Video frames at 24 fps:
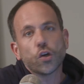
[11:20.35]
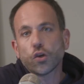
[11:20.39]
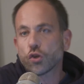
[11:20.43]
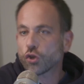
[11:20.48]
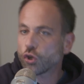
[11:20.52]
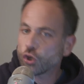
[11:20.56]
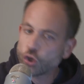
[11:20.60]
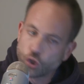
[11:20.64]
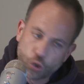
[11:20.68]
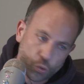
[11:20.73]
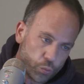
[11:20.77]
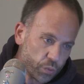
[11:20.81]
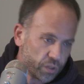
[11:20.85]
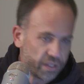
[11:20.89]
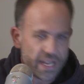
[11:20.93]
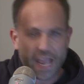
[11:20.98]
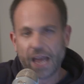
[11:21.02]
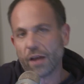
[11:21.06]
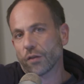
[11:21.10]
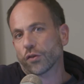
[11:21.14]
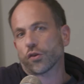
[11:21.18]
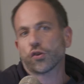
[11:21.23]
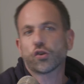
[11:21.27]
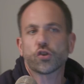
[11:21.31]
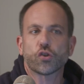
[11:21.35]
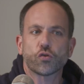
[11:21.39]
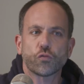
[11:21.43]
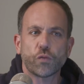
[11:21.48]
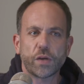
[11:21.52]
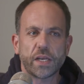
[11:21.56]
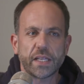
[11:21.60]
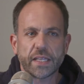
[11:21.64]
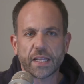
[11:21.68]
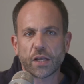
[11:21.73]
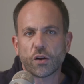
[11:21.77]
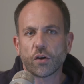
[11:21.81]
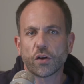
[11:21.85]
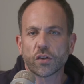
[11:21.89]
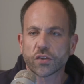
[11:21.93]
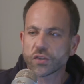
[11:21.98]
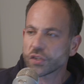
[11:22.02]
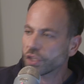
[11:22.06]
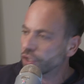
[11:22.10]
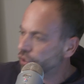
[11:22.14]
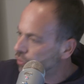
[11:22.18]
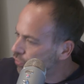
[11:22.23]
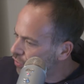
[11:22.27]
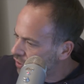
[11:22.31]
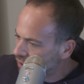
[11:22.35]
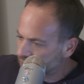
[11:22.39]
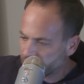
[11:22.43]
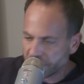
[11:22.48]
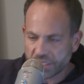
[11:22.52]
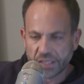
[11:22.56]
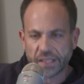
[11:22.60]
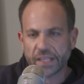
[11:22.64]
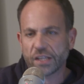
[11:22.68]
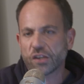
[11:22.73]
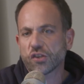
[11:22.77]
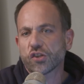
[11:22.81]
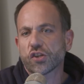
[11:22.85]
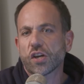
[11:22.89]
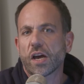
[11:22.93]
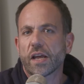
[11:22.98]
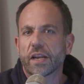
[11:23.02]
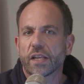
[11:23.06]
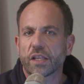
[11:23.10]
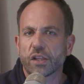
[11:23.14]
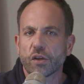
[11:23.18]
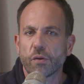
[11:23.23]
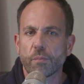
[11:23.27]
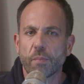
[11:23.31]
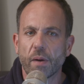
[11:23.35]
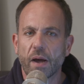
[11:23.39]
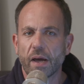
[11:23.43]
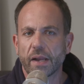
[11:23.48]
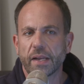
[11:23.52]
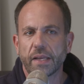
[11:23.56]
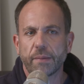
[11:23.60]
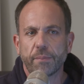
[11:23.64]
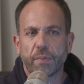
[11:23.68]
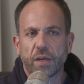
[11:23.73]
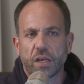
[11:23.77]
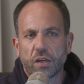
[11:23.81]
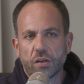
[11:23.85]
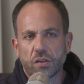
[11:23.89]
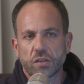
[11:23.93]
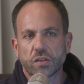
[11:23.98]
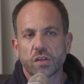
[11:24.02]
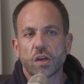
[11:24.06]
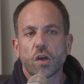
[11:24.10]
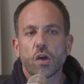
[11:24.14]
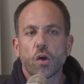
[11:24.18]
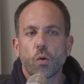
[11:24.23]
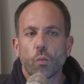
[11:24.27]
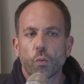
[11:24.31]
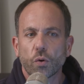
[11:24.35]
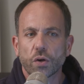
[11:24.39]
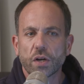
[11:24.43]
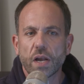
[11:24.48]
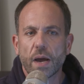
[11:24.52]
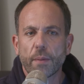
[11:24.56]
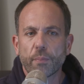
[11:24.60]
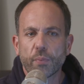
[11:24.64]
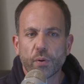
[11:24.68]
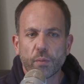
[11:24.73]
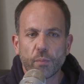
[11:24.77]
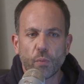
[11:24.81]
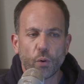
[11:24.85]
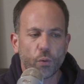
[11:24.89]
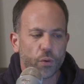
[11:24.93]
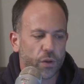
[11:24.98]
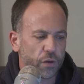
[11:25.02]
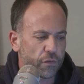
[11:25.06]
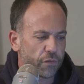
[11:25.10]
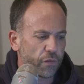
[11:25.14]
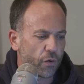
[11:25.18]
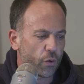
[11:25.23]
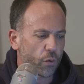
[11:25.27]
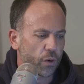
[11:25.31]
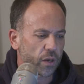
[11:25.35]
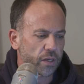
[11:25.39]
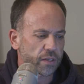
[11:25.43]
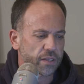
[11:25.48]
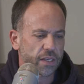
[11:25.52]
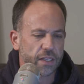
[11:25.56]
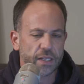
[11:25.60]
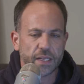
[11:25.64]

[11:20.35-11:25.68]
shoot down the street, and then all of a sudden they're just slingshotting their body because we're not promoting focus.